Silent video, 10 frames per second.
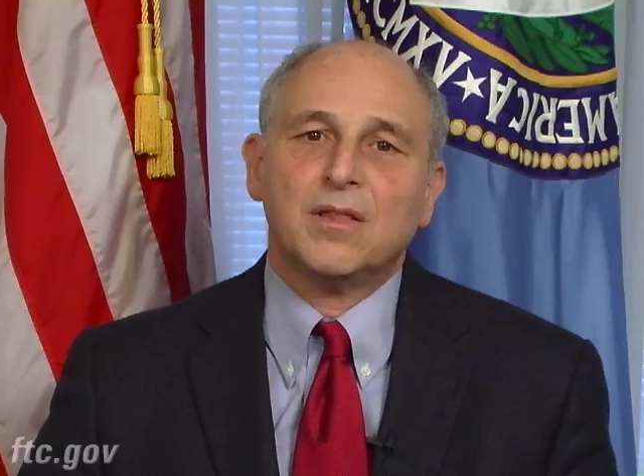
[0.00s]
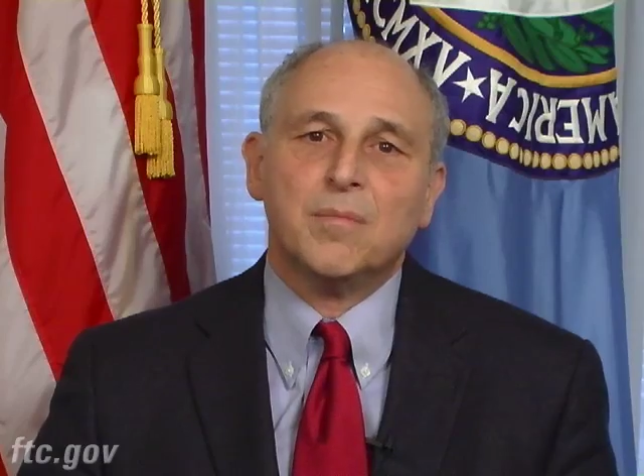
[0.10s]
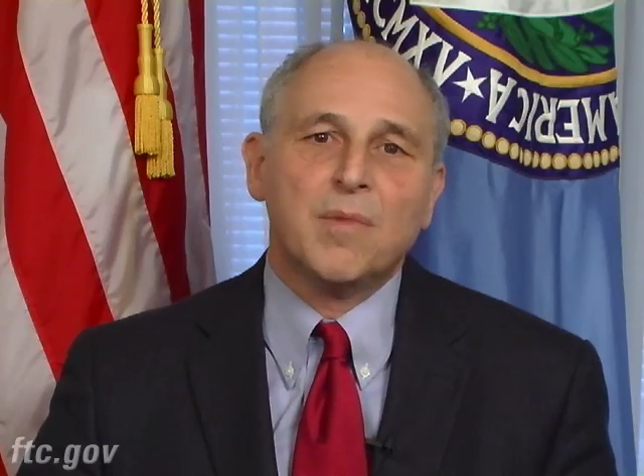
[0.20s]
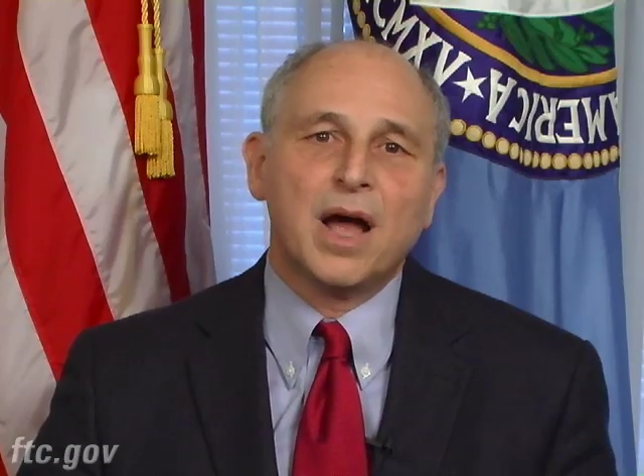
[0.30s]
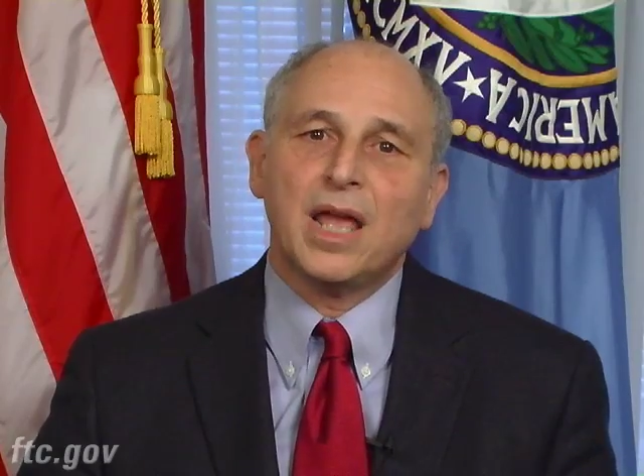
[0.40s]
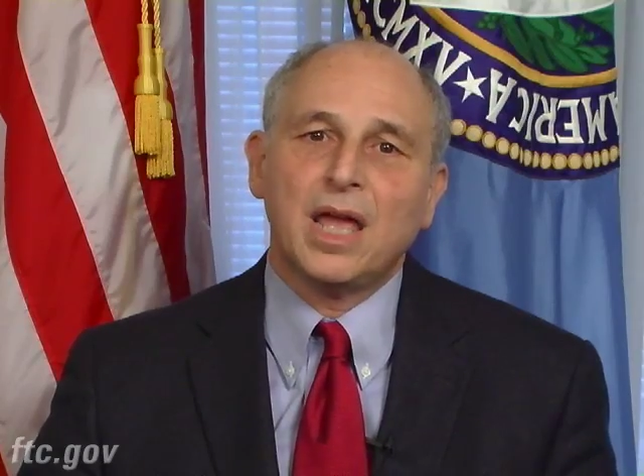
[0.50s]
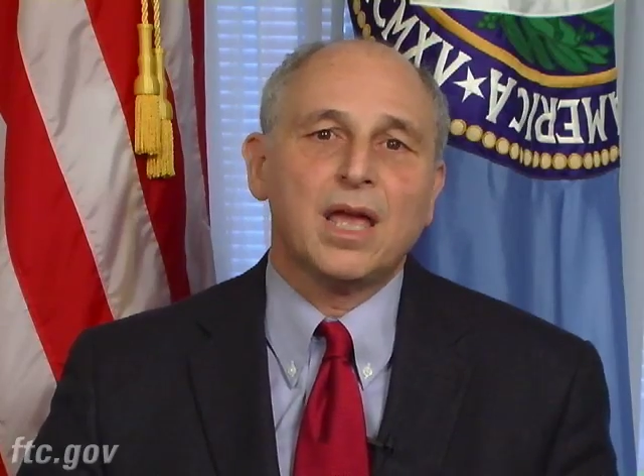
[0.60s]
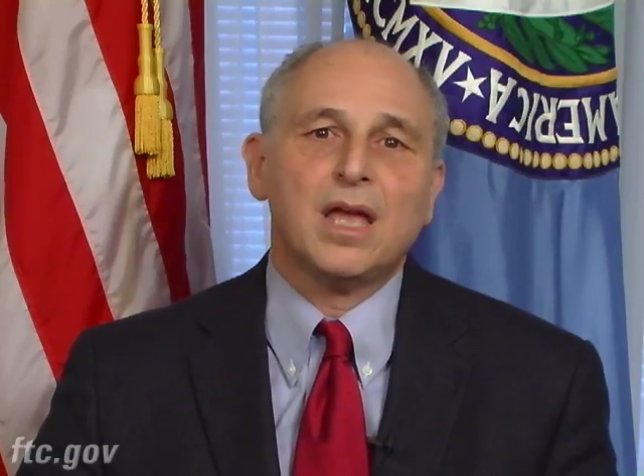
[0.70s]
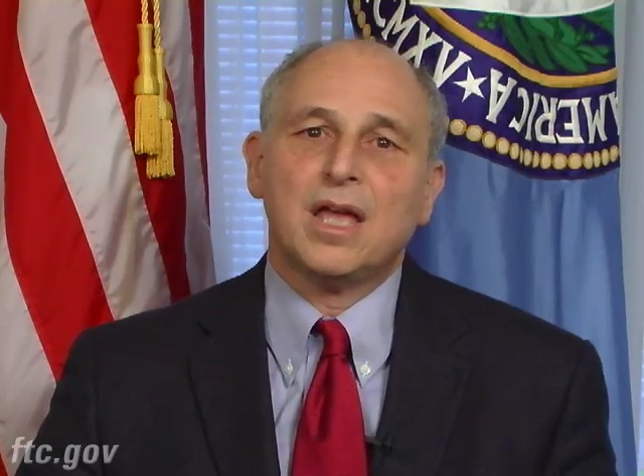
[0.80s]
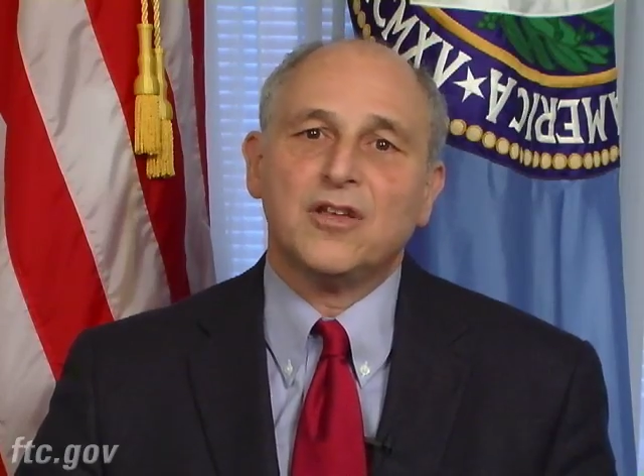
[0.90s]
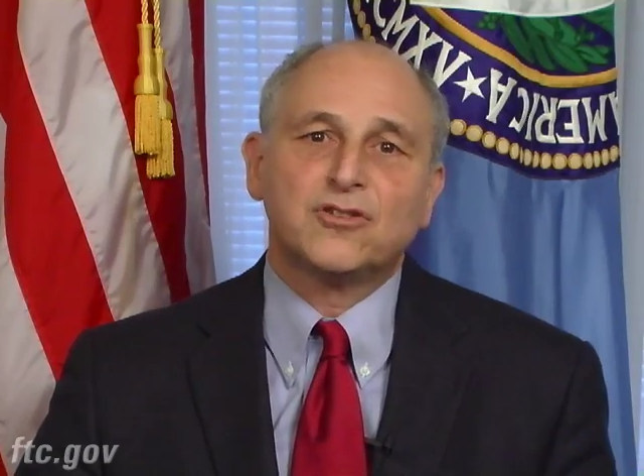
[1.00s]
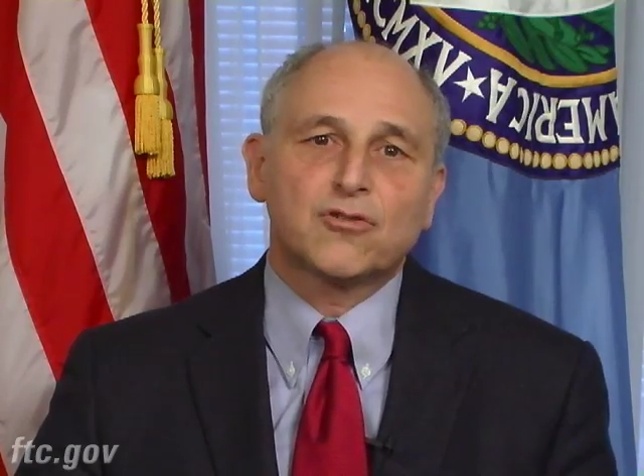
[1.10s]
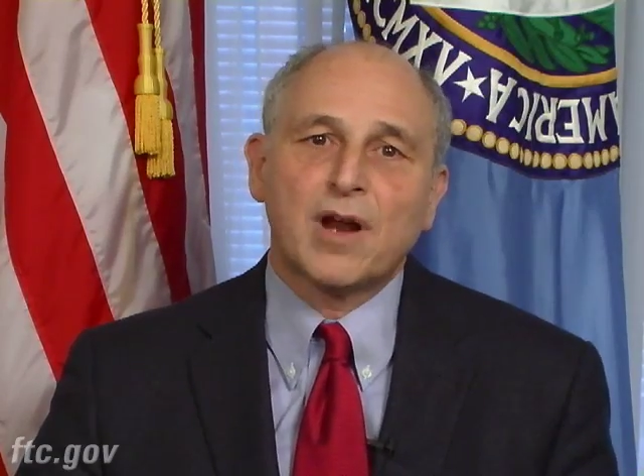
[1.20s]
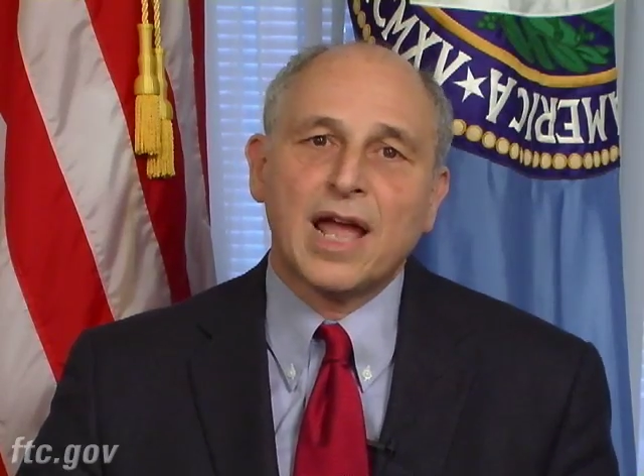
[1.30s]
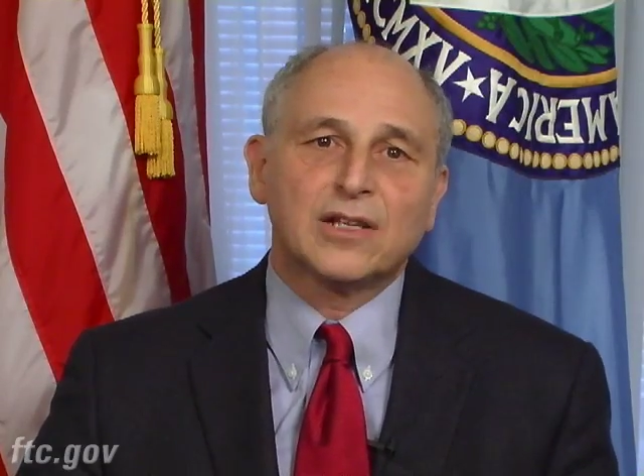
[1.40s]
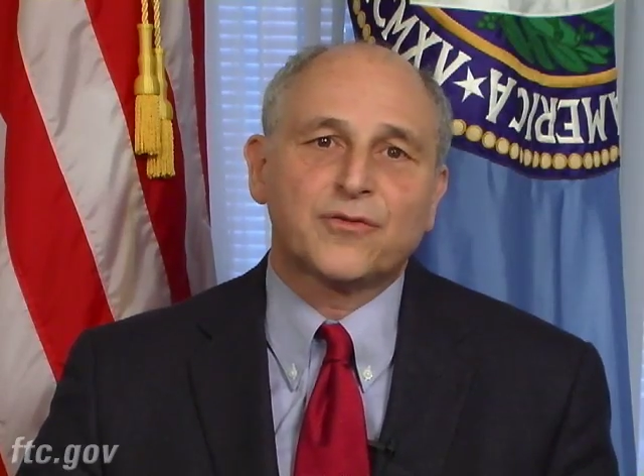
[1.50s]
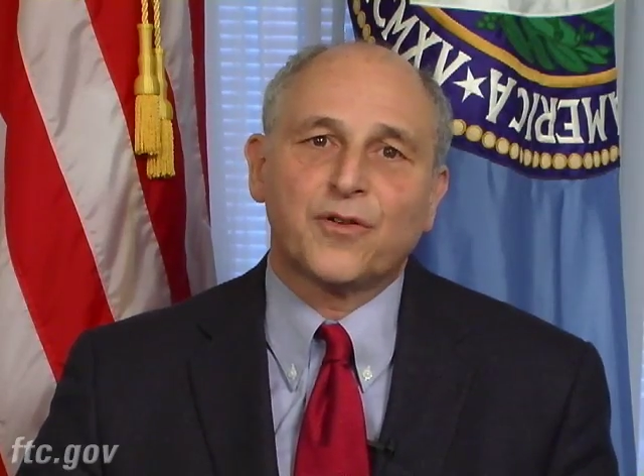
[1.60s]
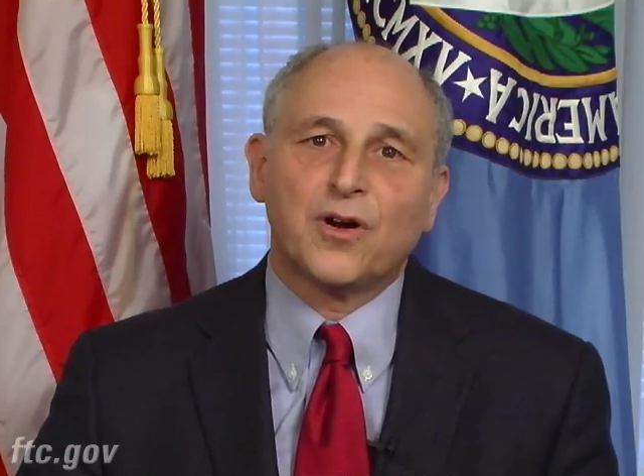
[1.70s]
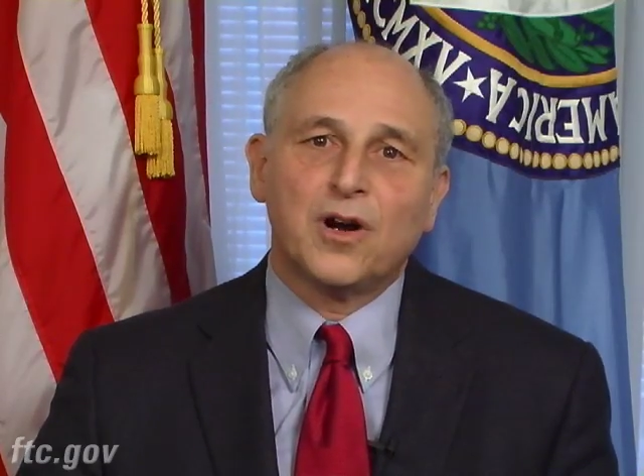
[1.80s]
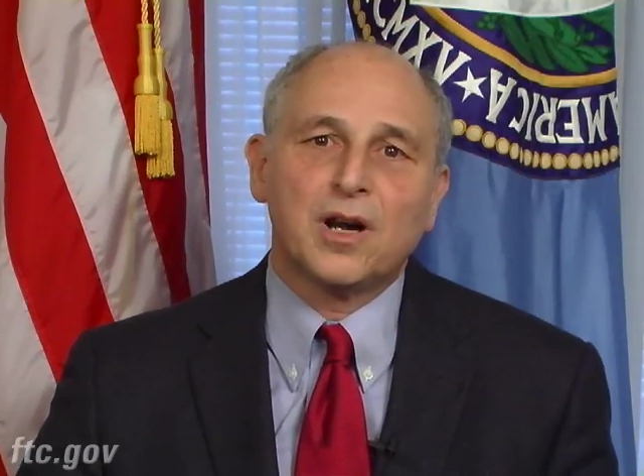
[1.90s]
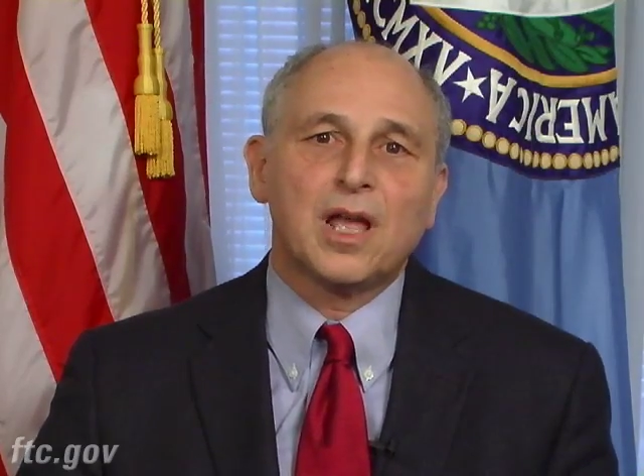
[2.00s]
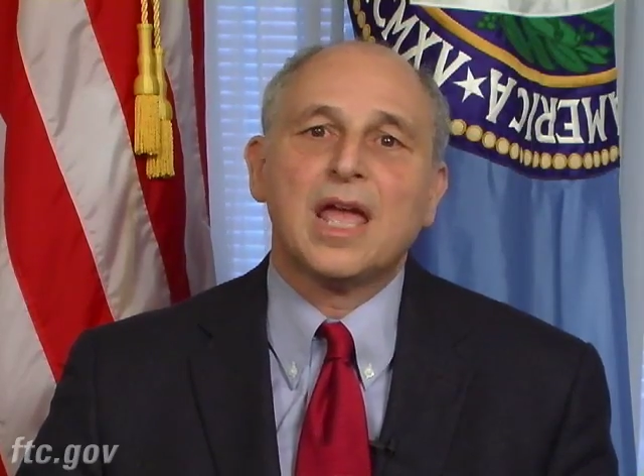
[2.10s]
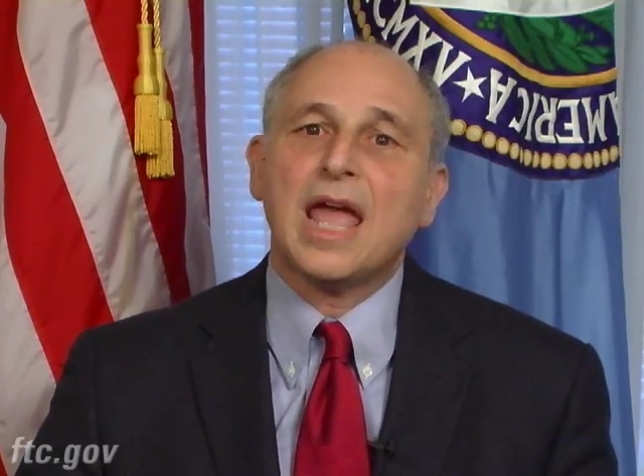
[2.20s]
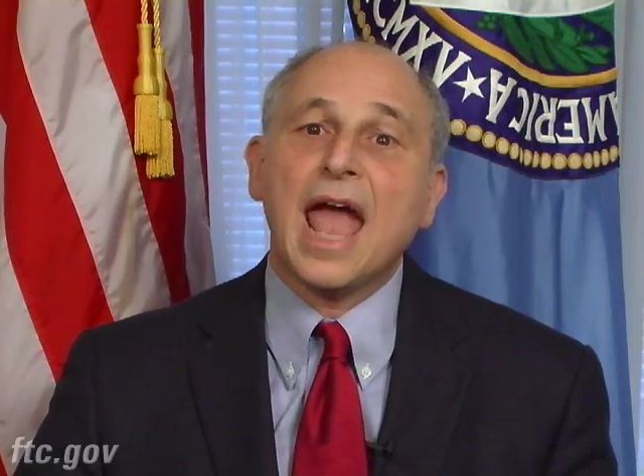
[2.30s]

The money is transferred